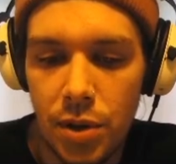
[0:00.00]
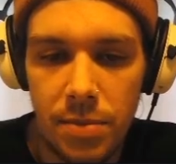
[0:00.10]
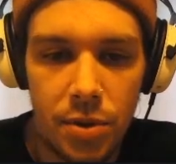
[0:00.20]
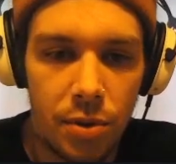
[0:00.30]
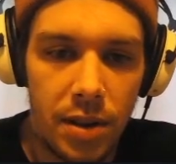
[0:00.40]

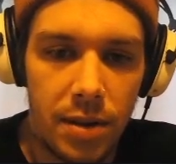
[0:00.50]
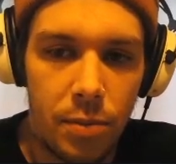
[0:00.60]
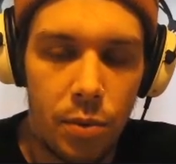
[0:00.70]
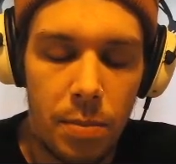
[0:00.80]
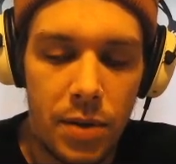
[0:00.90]
Dream Trawler
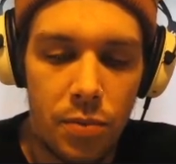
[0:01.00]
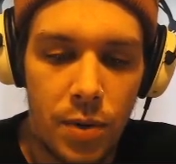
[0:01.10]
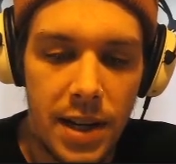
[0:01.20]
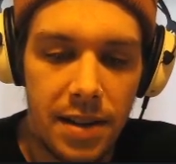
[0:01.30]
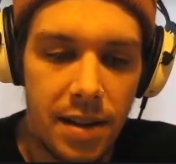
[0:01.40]
will be
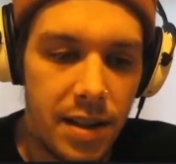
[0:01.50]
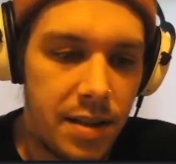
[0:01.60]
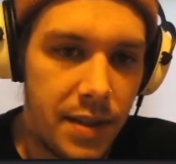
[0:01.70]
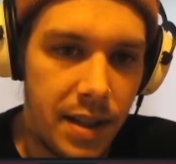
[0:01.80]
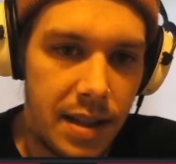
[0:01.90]
really
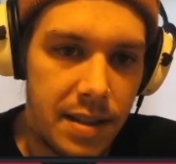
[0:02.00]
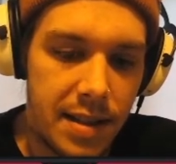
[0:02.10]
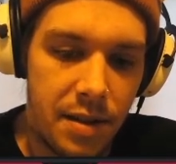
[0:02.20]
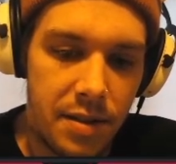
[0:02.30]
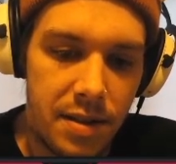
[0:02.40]
nice if it gets
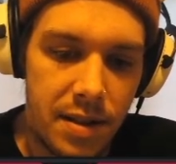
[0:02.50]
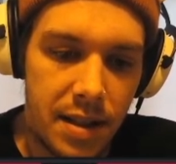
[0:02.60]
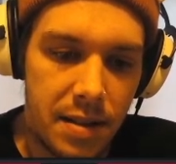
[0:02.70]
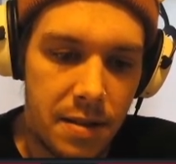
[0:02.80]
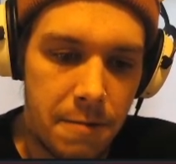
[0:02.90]
down and
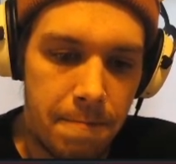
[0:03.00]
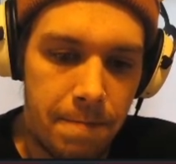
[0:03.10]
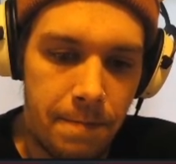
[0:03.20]
sticks.